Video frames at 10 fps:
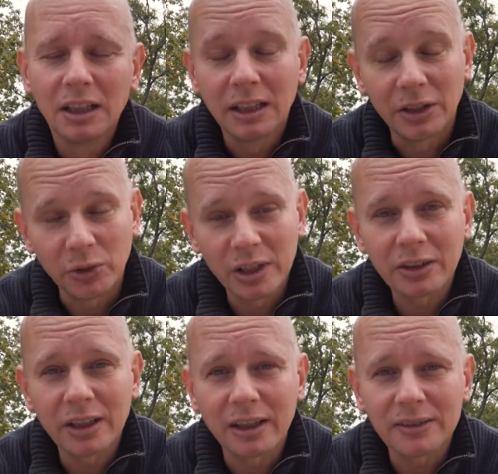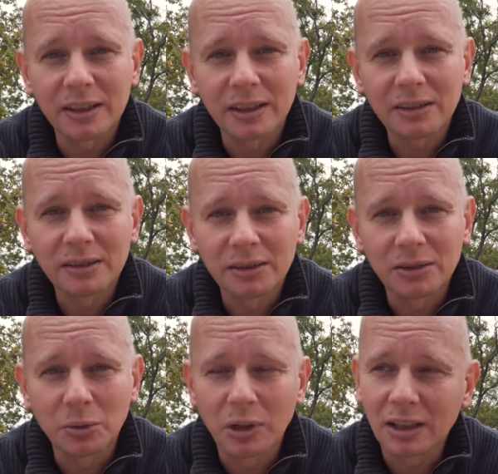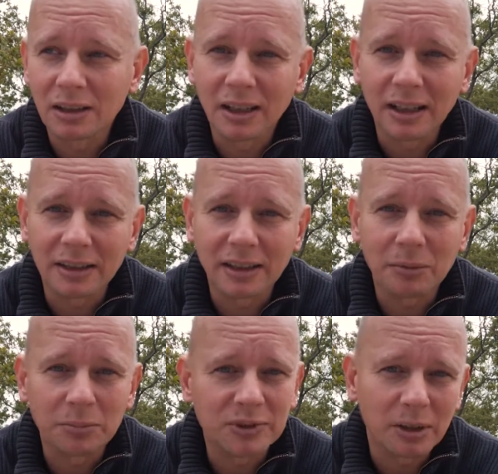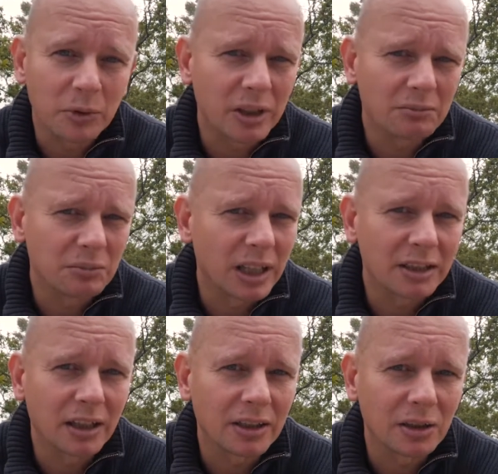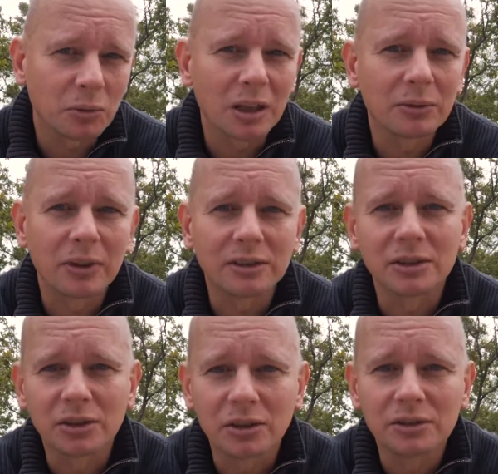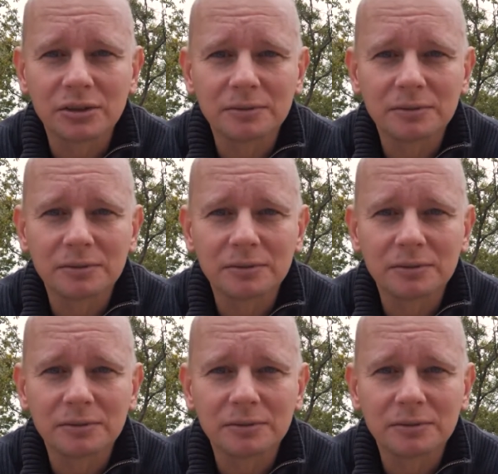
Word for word: In rheocasting, you will end up somewhere nine hundred to one thousand tons.